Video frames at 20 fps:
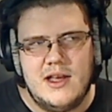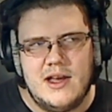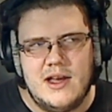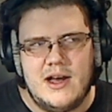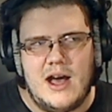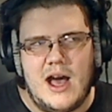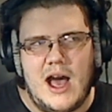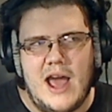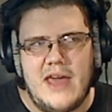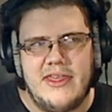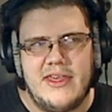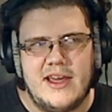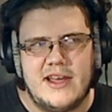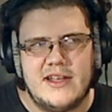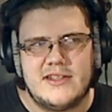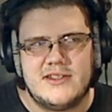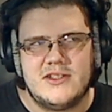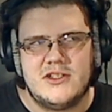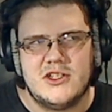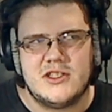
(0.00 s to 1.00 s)
I think
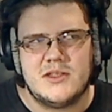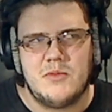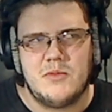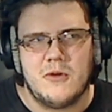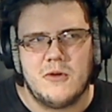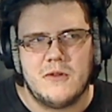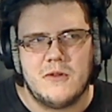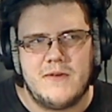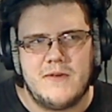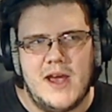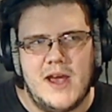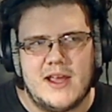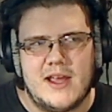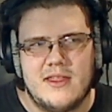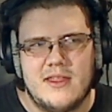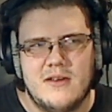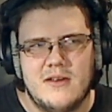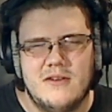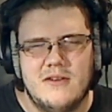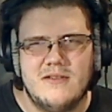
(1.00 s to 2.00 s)
it's just more the fact,
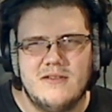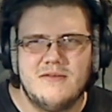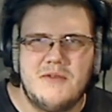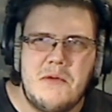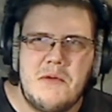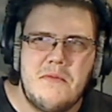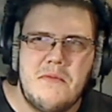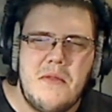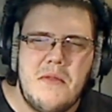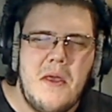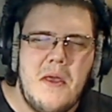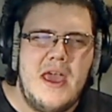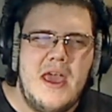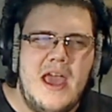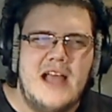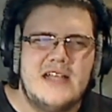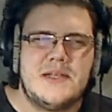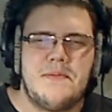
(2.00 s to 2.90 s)
it's